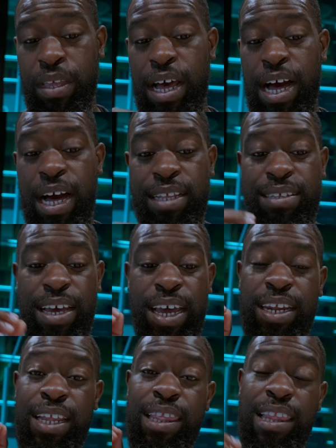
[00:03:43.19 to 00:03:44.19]
at
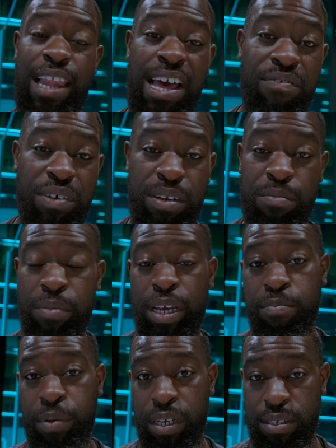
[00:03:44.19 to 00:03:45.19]
an 11
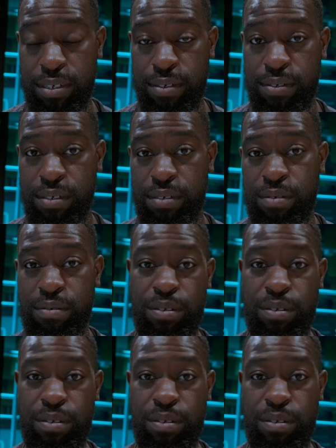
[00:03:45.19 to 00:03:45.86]
megapixels